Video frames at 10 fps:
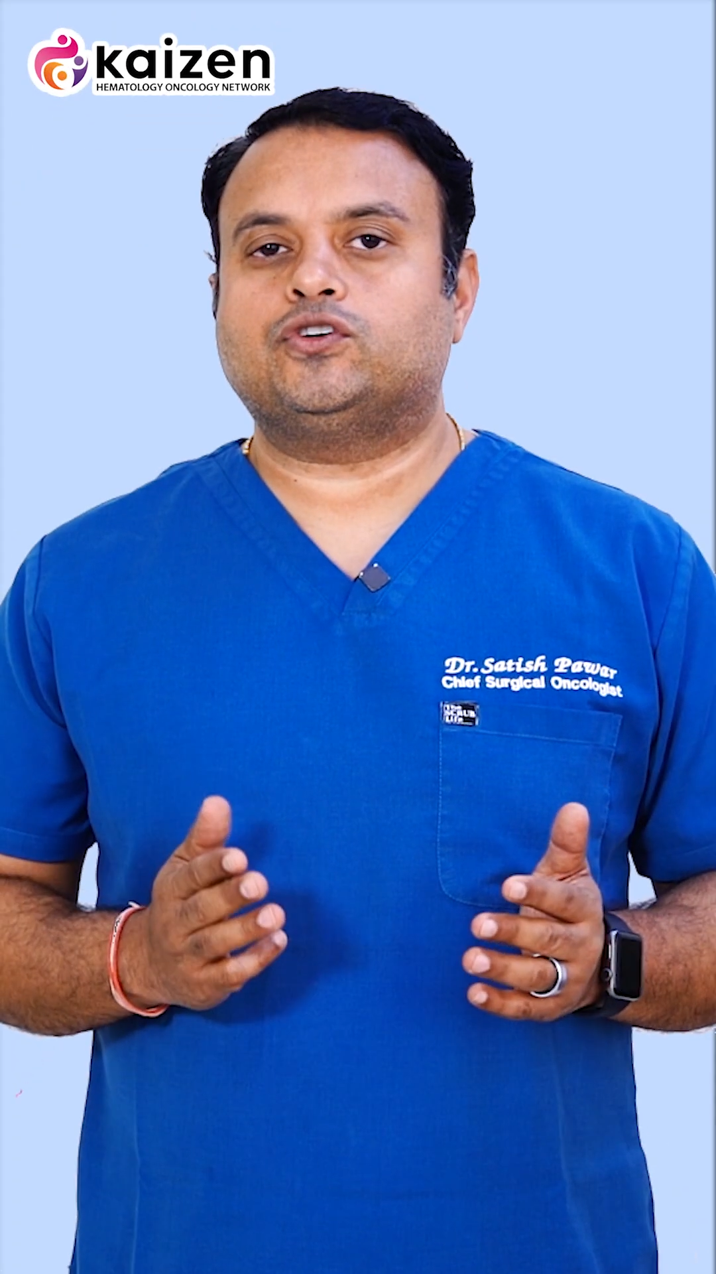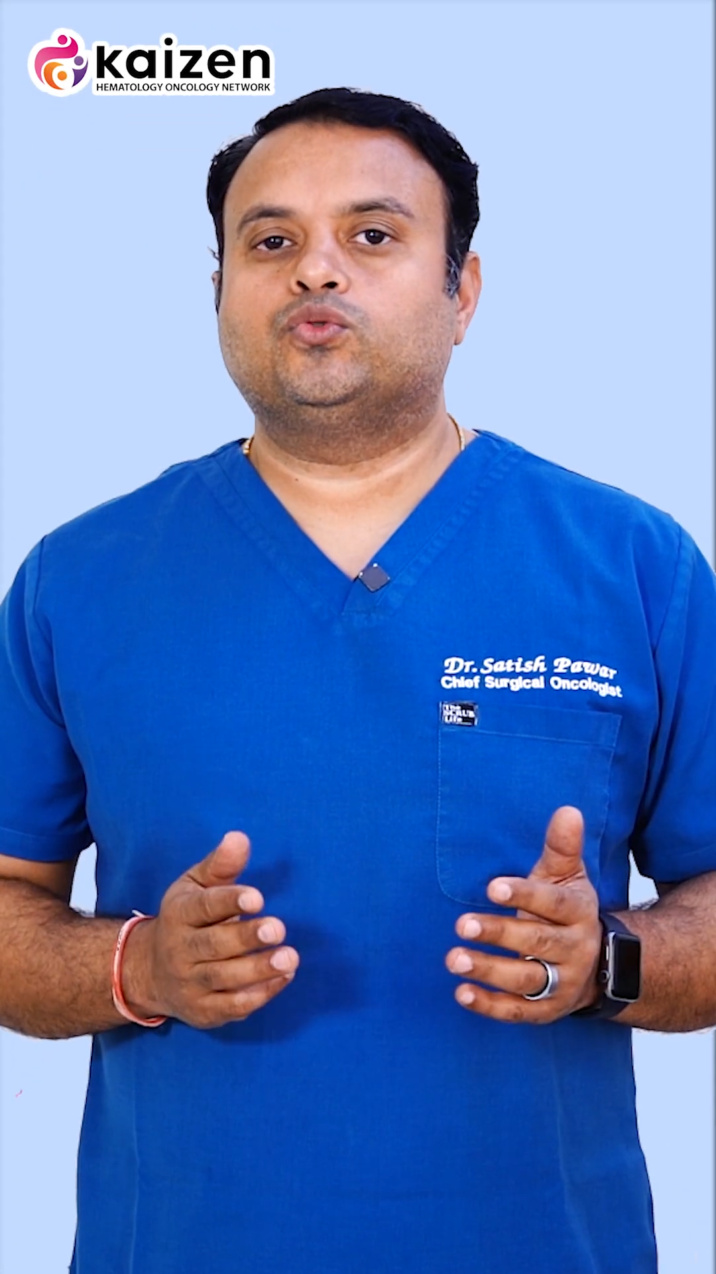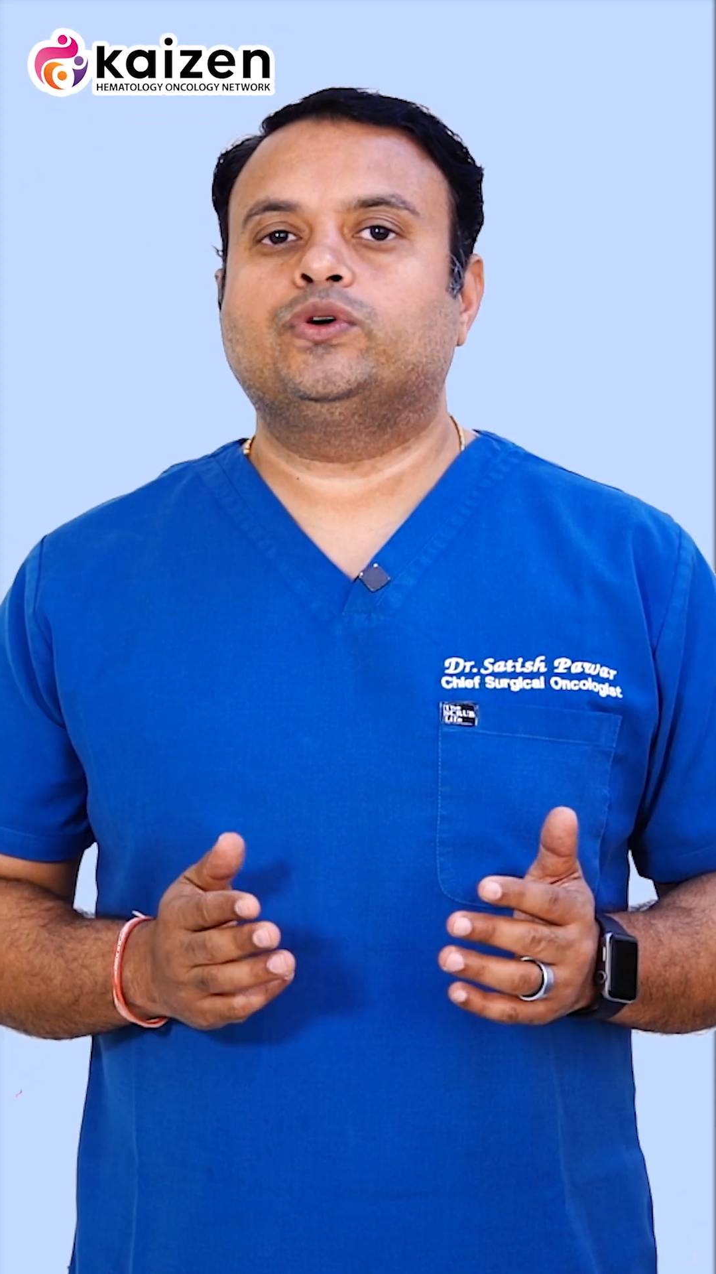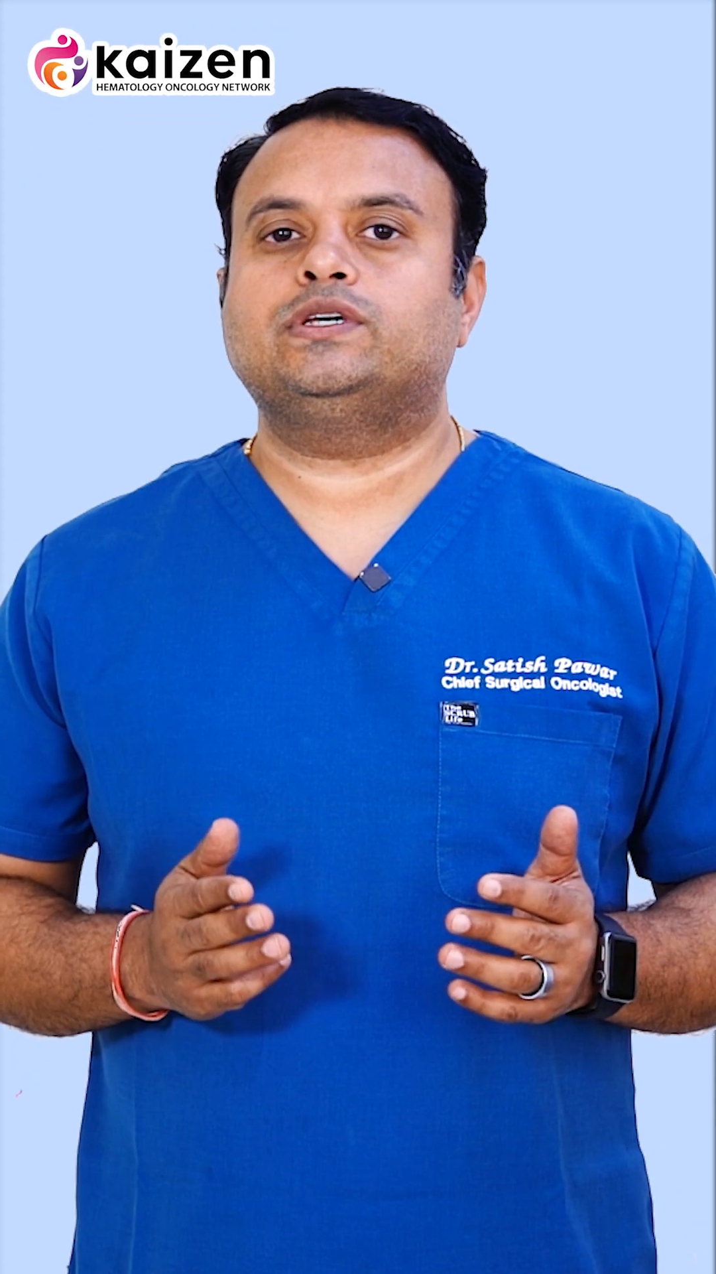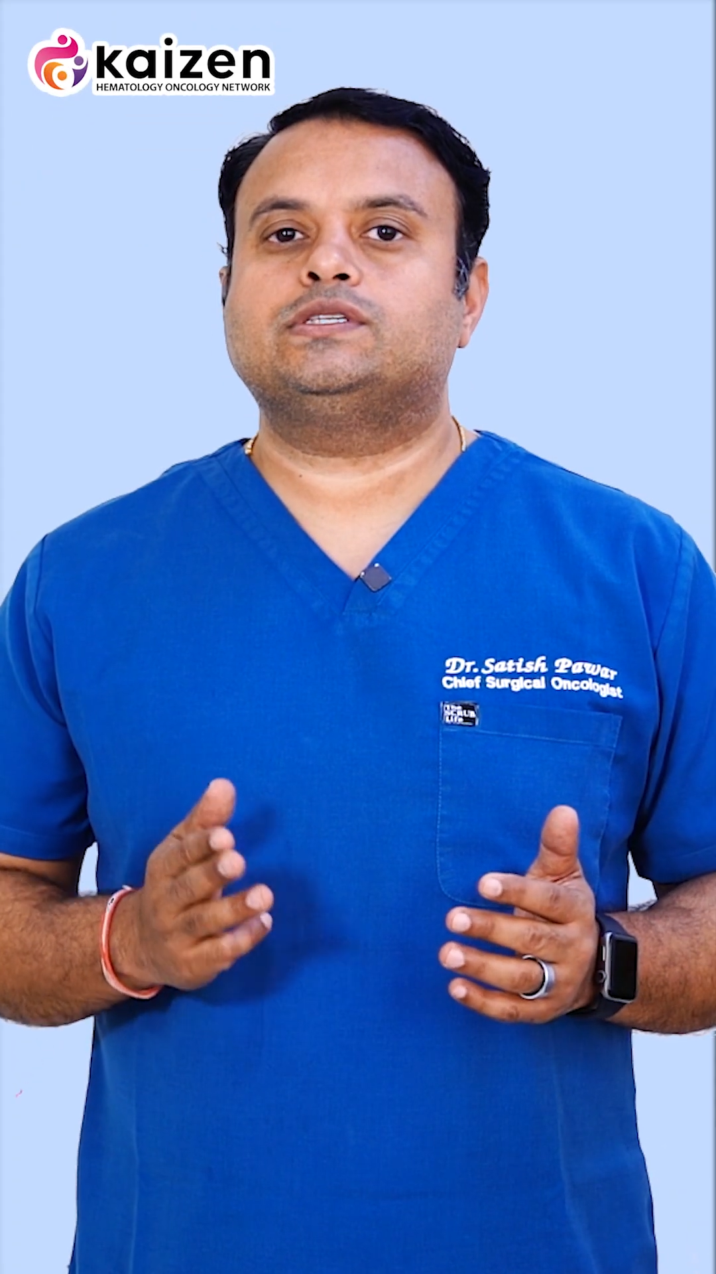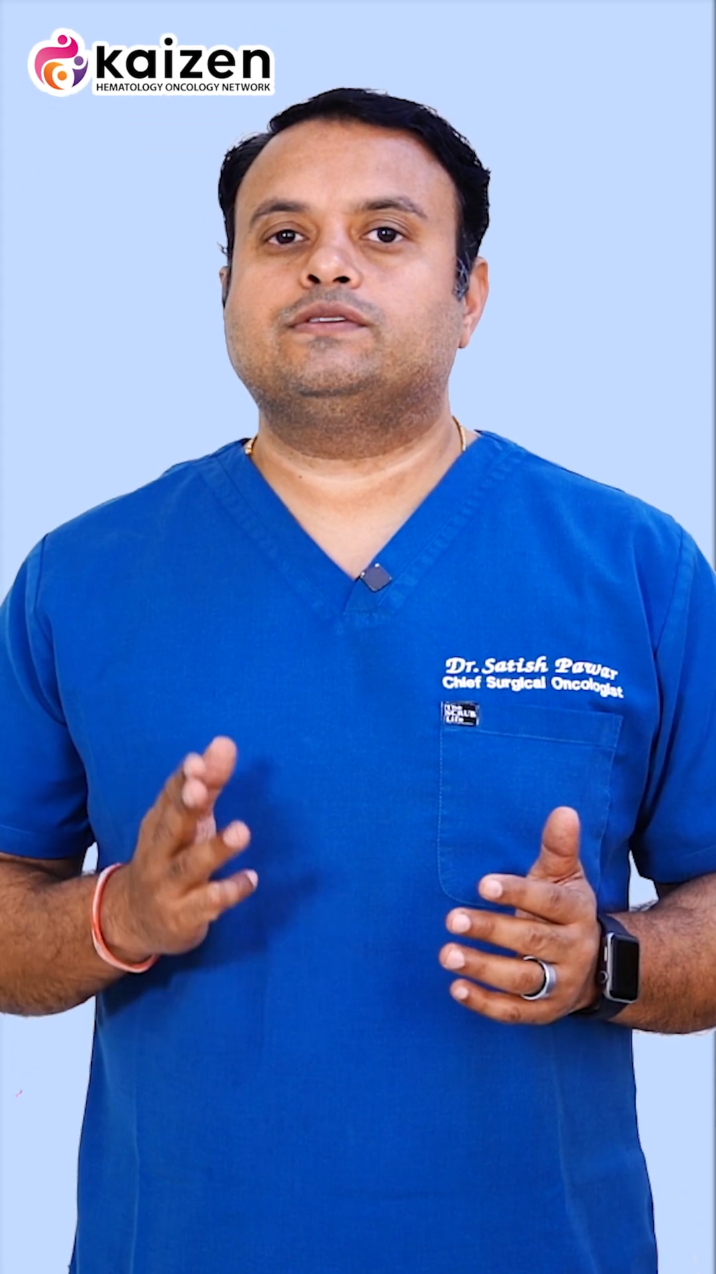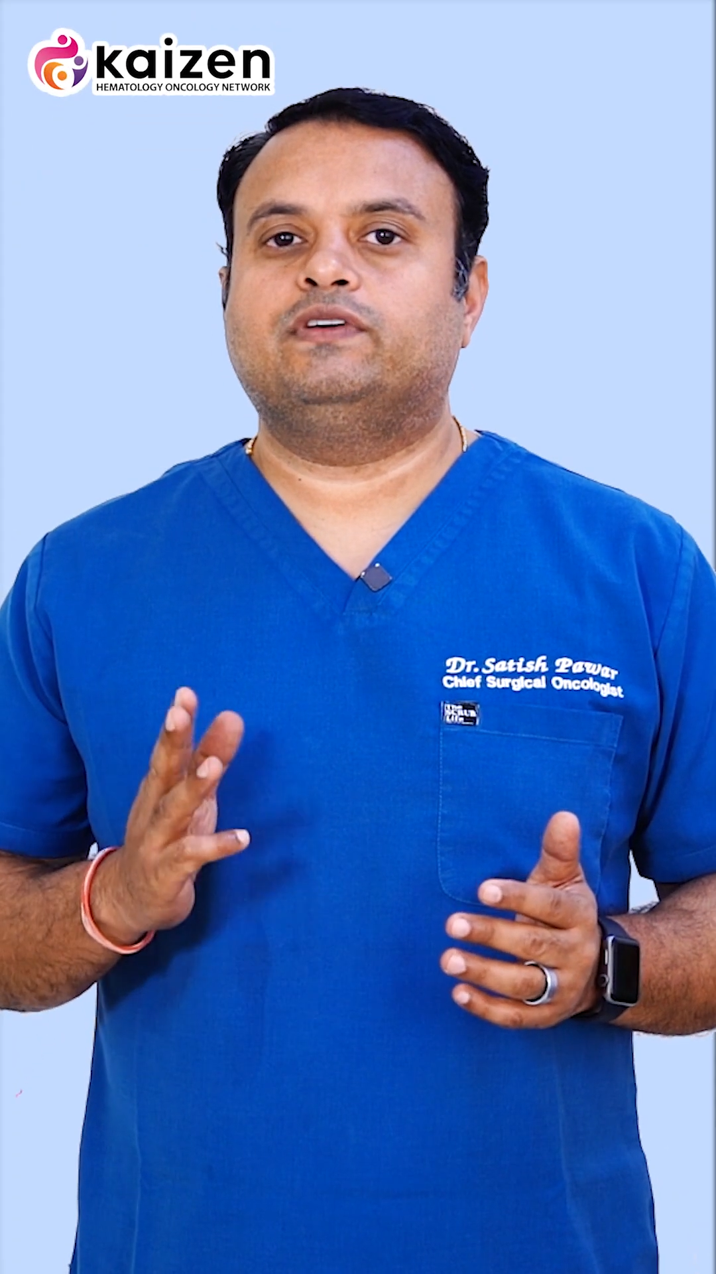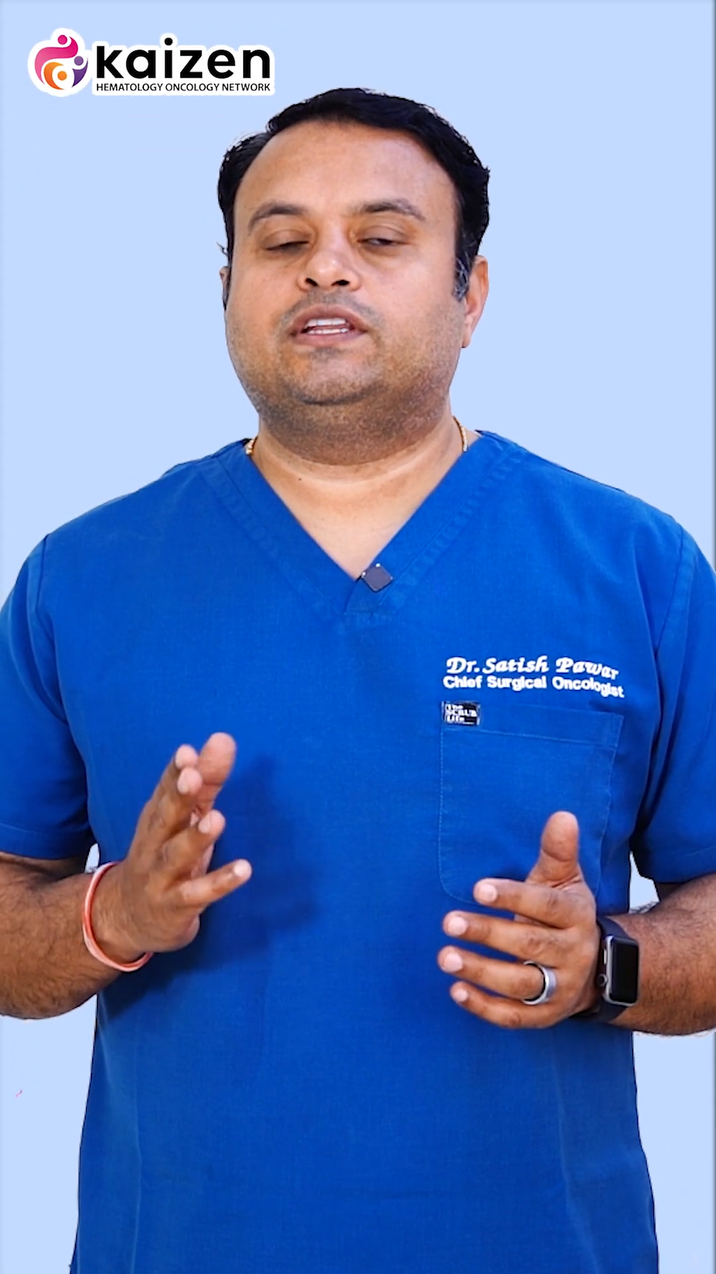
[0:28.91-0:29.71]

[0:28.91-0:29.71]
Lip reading: to do is,